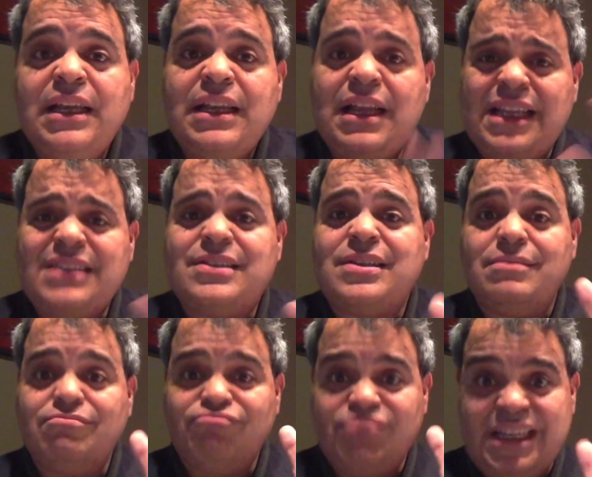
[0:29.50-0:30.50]
Now let's
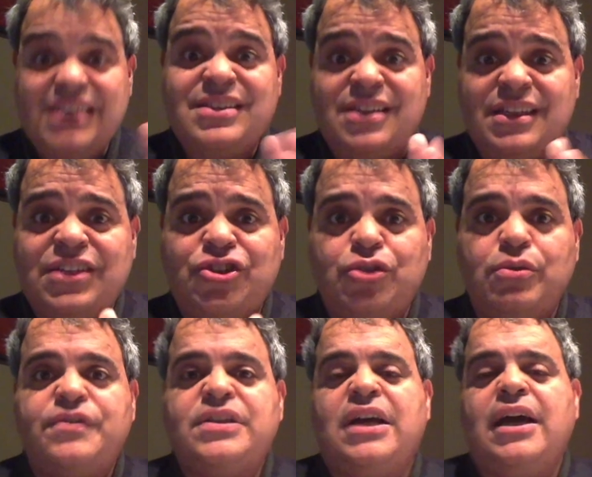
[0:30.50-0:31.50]
get to the issue
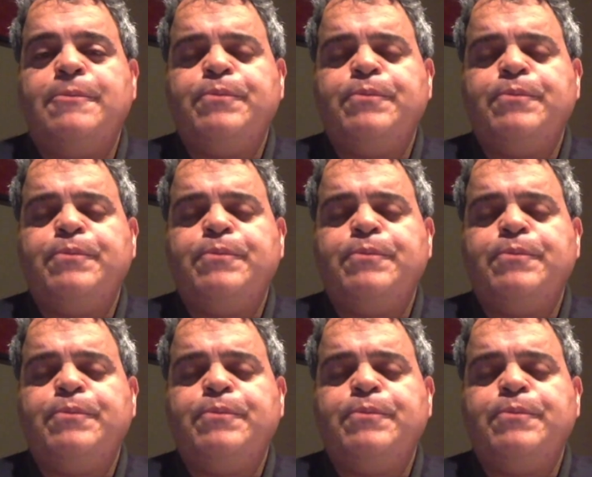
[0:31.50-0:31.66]
of time.